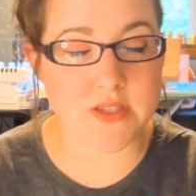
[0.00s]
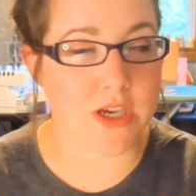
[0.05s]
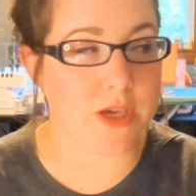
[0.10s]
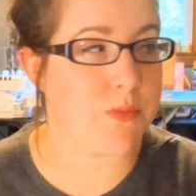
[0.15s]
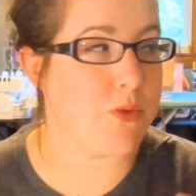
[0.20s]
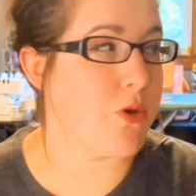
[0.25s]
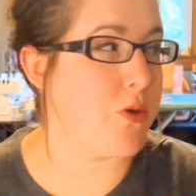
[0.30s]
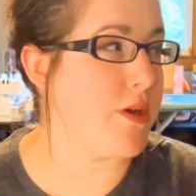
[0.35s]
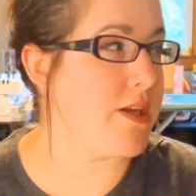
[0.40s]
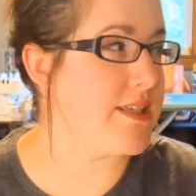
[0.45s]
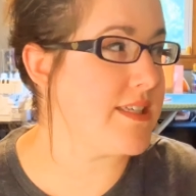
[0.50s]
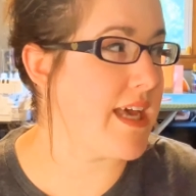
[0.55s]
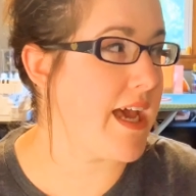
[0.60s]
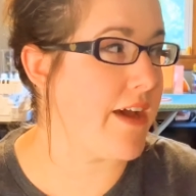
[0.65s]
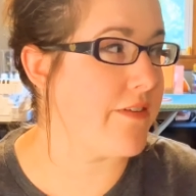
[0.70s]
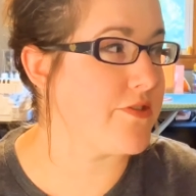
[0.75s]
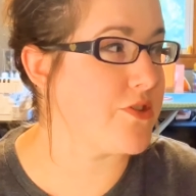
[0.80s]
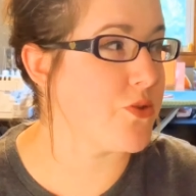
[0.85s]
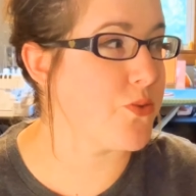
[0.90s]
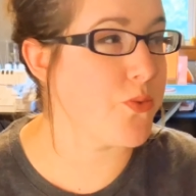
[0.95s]
So I'm going to
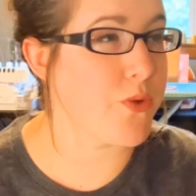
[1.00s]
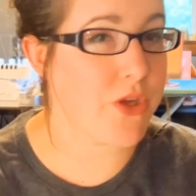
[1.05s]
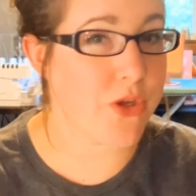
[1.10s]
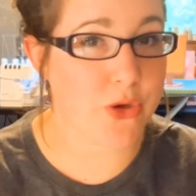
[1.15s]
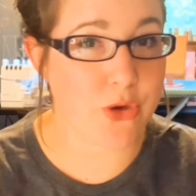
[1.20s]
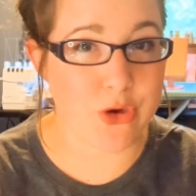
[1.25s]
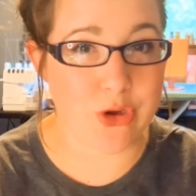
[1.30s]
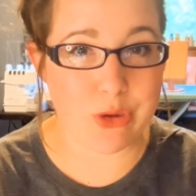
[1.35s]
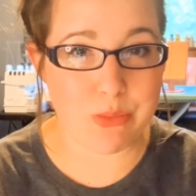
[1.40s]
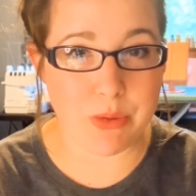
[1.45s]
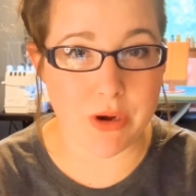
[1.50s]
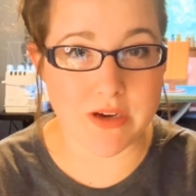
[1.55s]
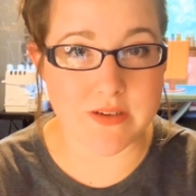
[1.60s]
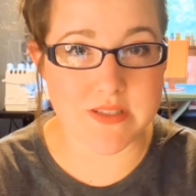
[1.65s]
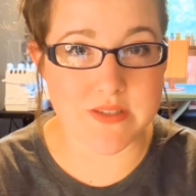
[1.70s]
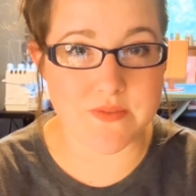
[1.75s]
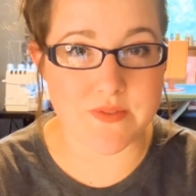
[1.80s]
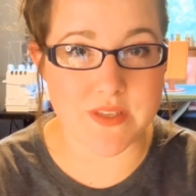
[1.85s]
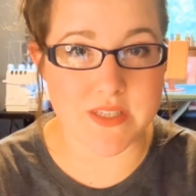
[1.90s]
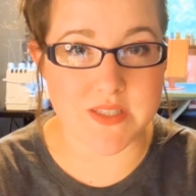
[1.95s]
have to recurl
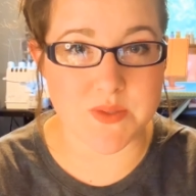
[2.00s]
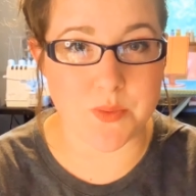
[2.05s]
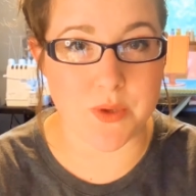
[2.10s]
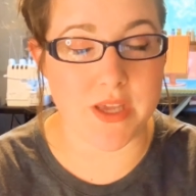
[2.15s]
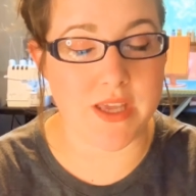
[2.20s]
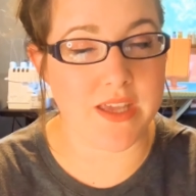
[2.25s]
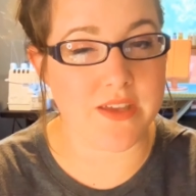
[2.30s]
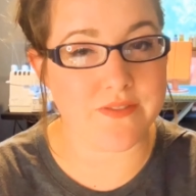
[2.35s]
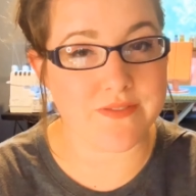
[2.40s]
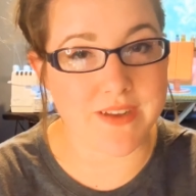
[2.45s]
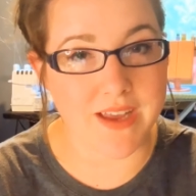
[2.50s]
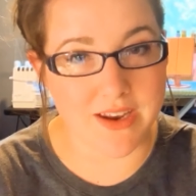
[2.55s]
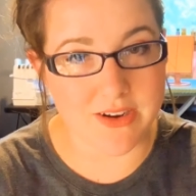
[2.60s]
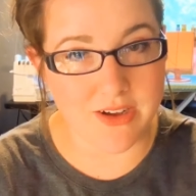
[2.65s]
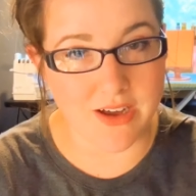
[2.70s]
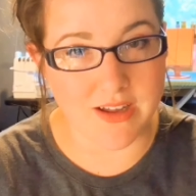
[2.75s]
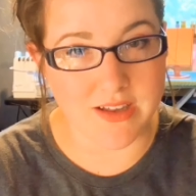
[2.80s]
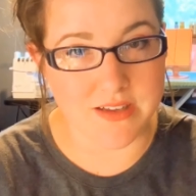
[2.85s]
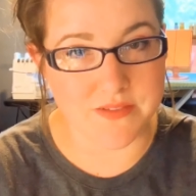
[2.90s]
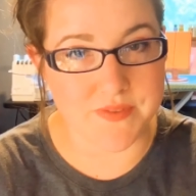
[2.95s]
parts of this wig, if not
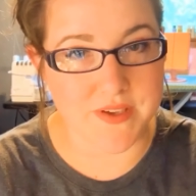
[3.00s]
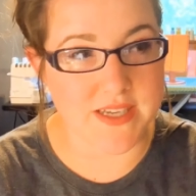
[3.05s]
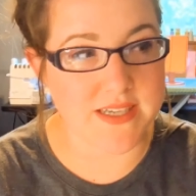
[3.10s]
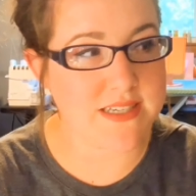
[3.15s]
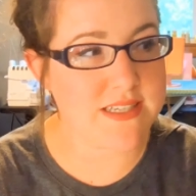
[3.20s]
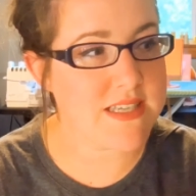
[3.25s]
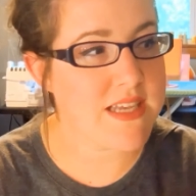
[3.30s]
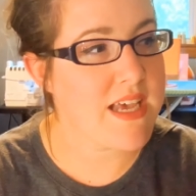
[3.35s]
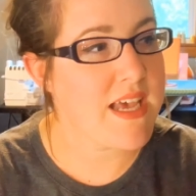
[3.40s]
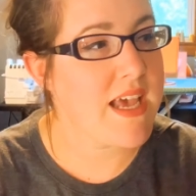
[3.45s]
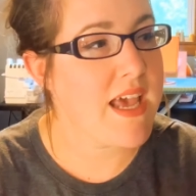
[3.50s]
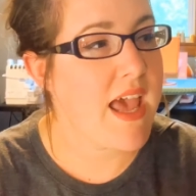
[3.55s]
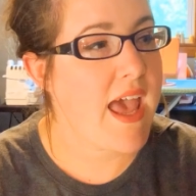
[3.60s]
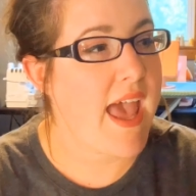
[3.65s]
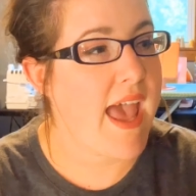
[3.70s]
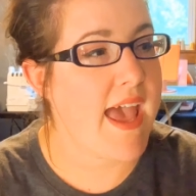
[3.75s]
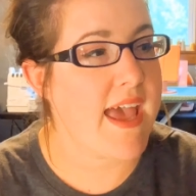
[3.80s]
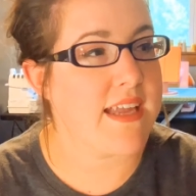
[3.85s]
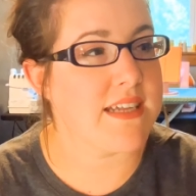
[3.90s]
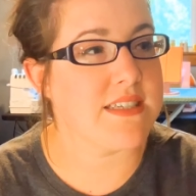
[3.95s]
all of it,
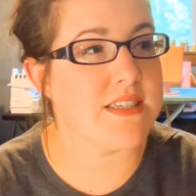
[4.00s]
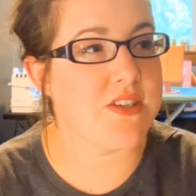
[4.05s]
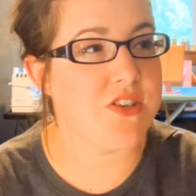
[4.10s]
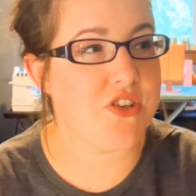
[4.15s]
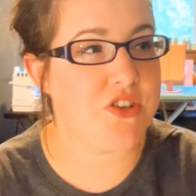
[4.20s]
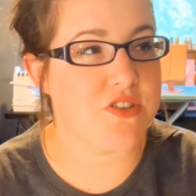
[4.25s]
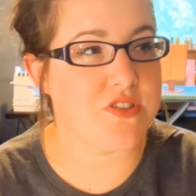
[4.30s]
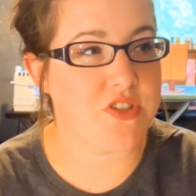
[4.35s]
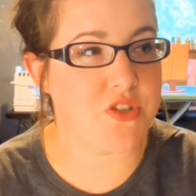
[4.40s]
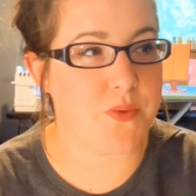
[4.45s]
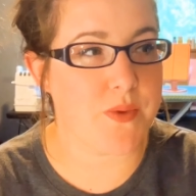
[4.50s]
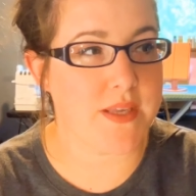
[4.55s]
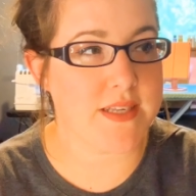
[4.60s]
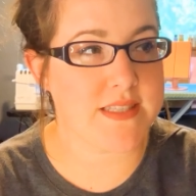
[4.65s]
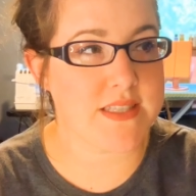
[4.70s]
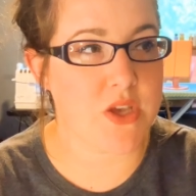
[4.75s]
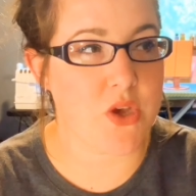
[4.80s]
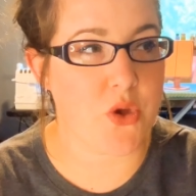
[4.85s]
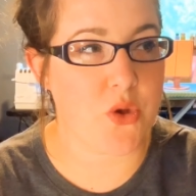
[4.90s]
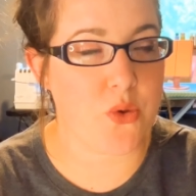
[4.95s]
and doing
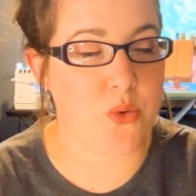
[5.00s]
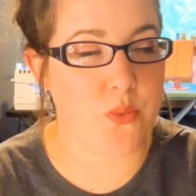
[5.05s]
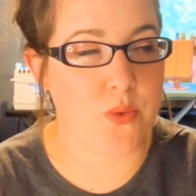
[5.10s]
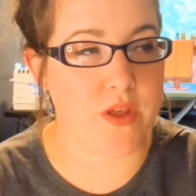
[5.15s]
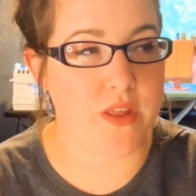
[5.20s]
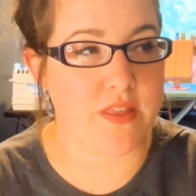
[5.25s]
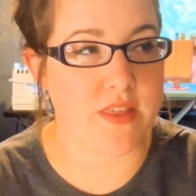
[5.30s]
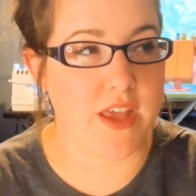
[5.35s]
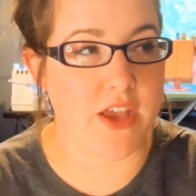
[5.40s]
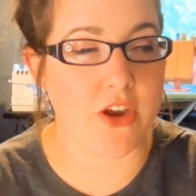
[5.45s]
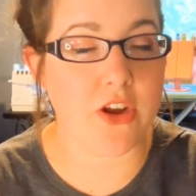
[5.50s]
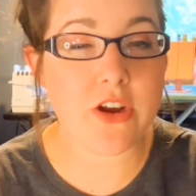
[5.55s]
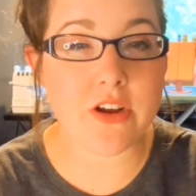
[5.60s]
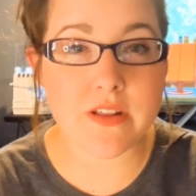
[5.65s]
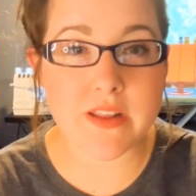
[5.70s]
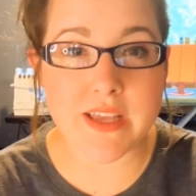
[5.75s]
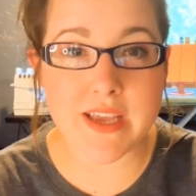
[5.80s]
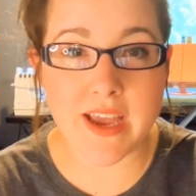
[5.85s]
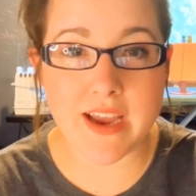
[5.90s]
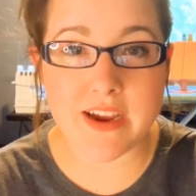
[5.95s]
so with a
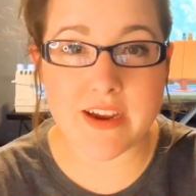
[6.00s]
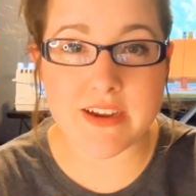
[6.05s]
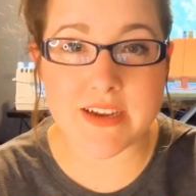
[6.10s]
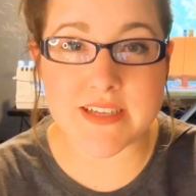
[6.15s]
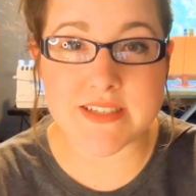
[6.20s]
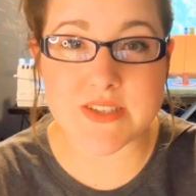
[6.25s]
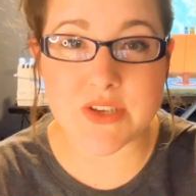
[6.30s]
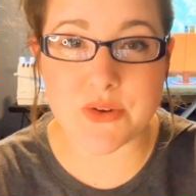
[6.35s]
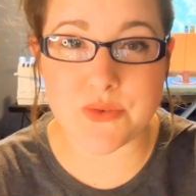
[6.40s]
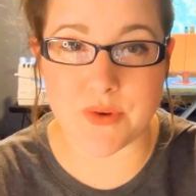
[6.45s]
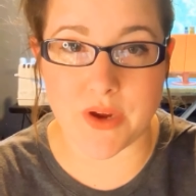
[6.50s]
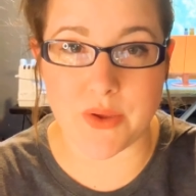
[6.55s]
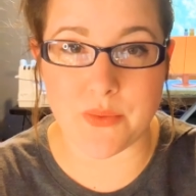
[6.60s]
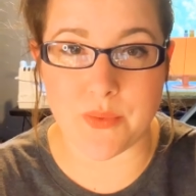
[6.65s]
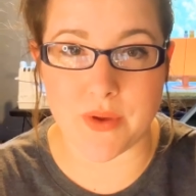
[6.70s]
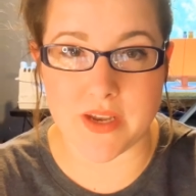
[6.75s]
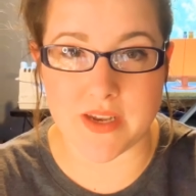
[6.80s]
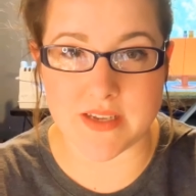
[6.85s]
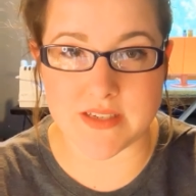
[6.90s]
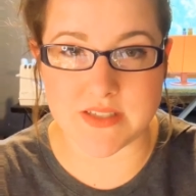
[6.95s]
curling iron is a great
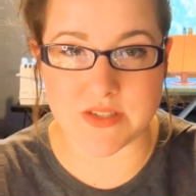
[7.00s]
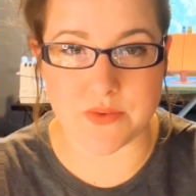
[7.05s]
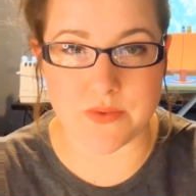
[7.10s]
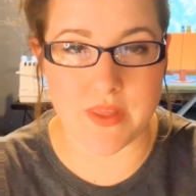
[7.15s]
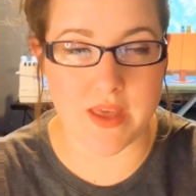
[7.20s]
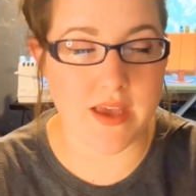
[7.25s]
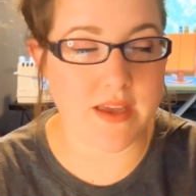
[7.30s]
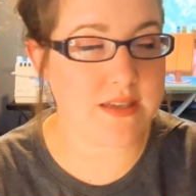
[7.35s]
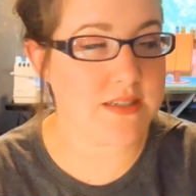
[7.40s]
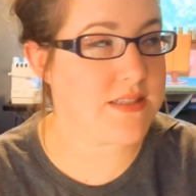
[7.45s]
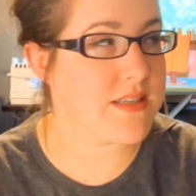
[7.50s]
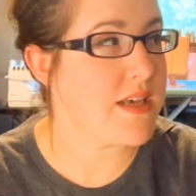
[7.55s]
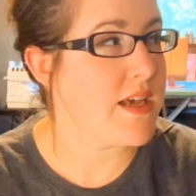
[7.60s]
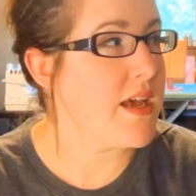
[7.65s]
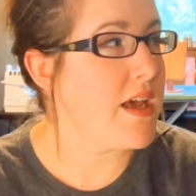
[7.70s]
way to do that.